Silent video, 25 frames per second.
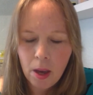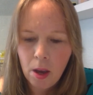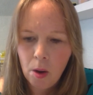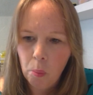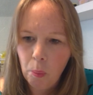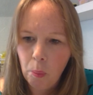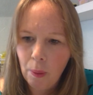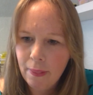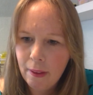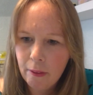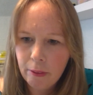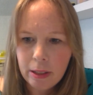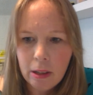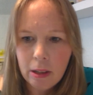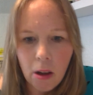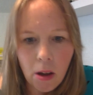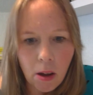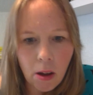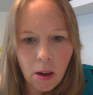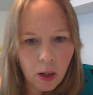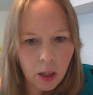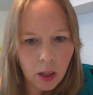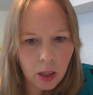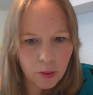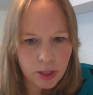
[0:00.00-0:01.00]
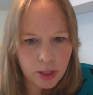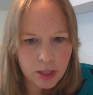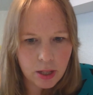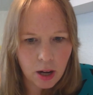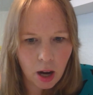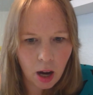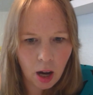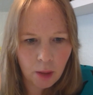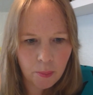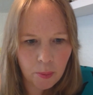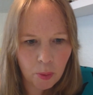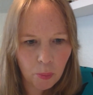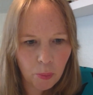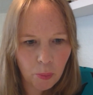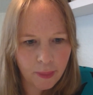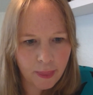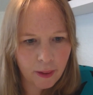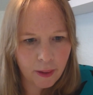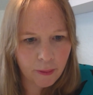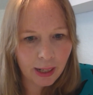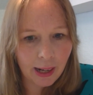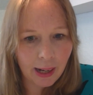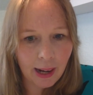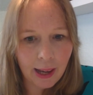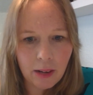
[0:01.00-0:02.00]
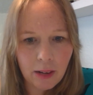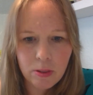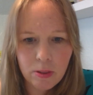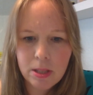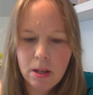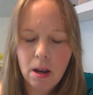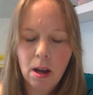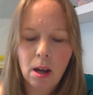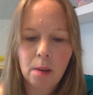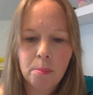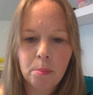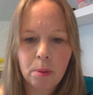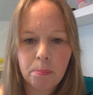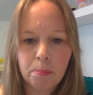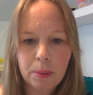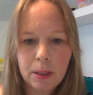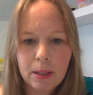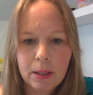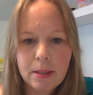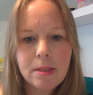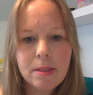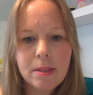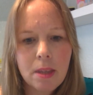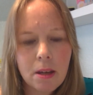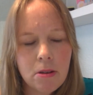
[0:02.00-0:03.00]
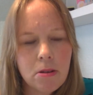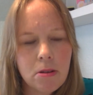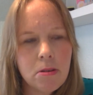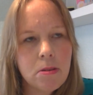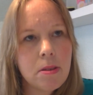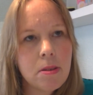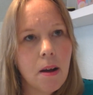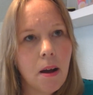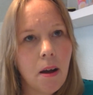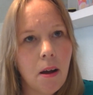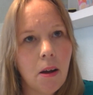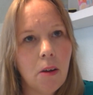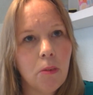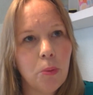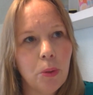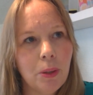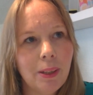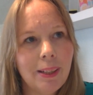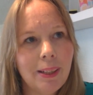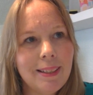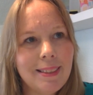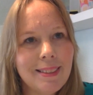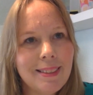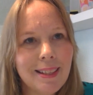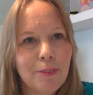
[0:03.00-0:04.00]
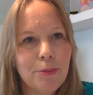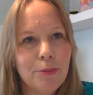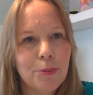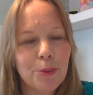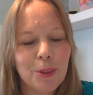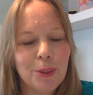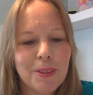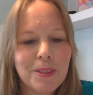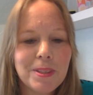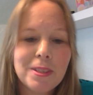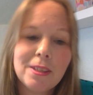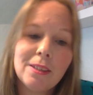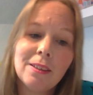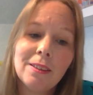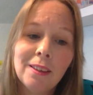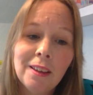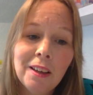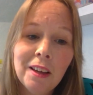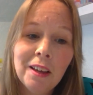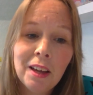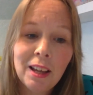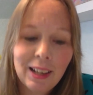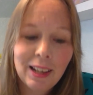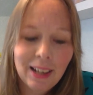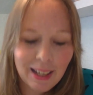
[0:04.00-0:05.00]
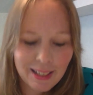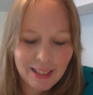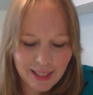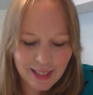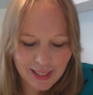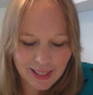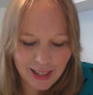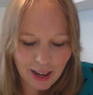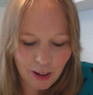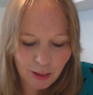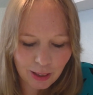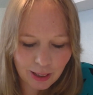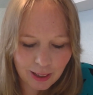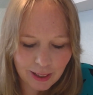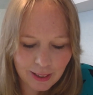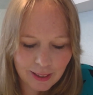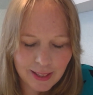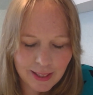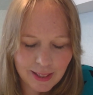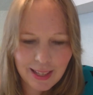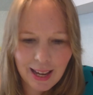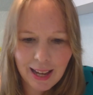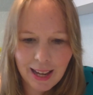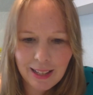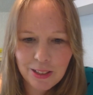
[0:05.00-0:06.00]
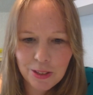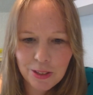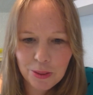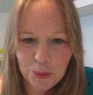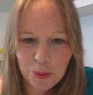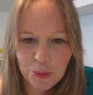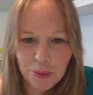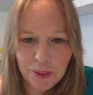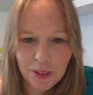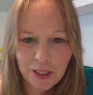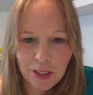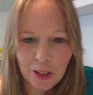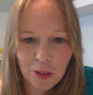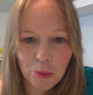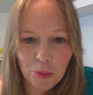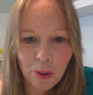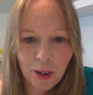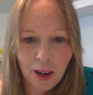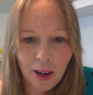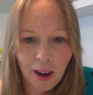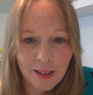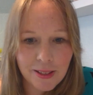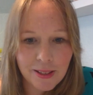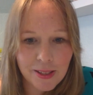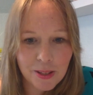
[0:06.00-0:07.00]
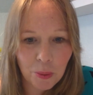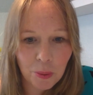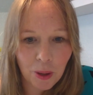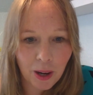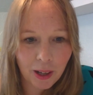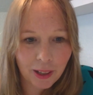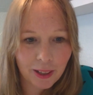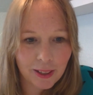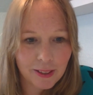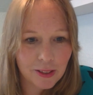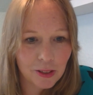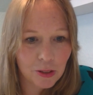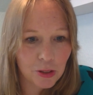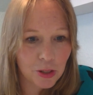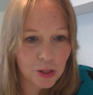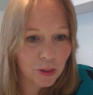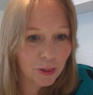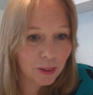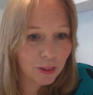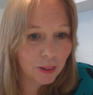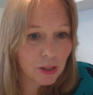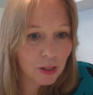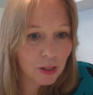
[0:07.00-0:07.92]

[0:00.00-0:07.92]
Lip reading: when they're in early retirement, when they're in late retirement, because those are really different to necessarily the schedule that you guys are working to during the